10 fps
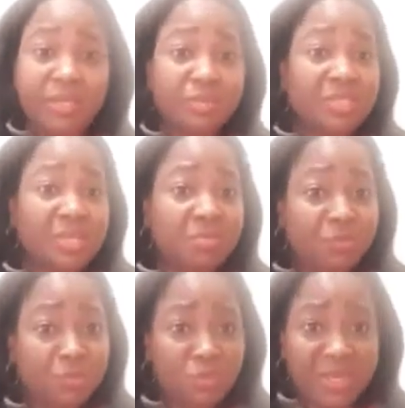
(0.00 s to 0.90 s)
though some of
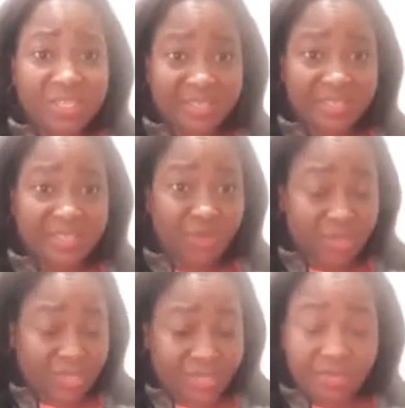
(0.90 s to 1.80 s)
you know my sister, she's
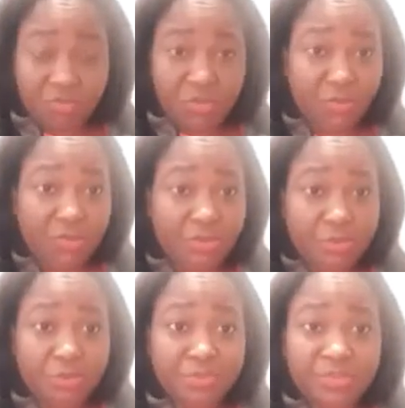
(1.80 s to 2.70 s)
on both of the
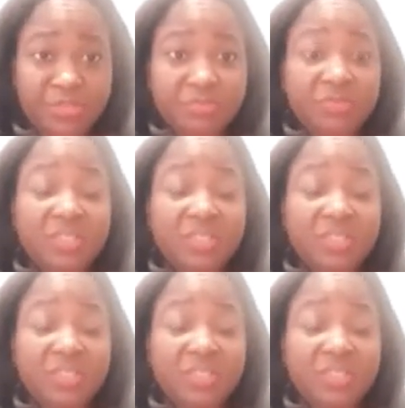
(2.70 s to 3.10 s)
groups.